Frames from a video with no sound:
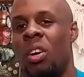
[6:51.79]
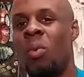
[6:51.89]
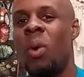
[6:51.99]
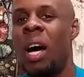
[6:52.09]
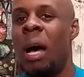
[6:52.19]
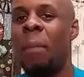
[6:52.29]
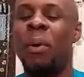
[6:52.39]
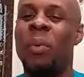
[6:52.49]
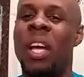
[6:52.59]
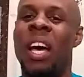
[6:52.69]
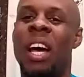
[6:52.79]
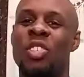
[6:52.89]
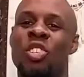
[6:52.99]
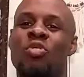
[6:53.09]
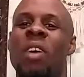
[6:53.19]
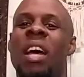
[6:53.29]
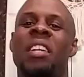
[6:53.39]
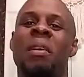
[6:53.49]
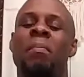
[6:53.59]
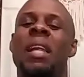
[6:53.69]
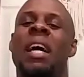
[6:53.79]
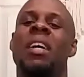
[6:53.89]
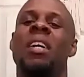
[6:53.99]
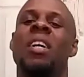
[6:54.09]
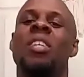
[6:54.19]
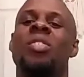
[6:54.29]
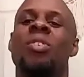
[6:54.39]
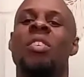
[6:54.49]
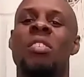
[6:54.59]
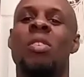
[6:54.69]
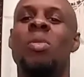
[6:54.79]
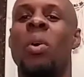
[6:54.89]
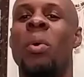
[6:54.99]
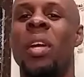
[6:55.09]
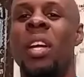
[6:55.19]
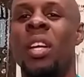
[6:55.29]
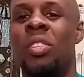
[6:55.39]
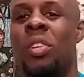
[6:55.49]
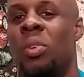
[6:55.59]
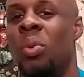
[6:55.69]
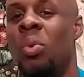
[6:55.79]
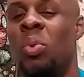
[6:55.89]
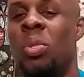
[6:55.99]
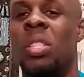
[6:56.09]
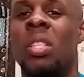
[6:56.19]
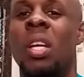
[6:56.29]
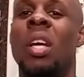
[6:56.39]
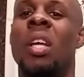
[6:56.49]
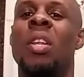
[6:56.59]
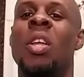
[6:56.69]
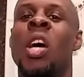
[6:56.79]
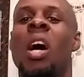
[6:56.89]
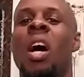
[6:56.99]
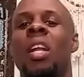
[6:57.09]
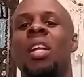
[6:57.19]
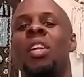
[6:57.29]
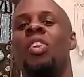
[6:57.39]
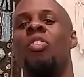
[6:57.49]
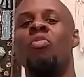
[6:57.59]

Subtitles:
What happened? We can't just write them blank. So this is where we introduce, they call it the